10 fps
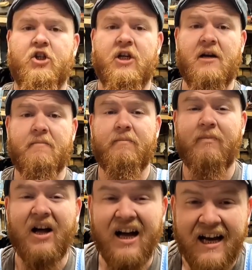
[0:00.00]
shape.
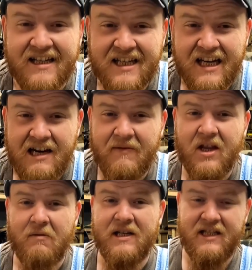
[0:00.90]
But even
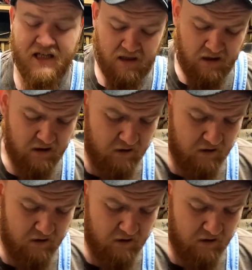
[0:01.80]
though it's in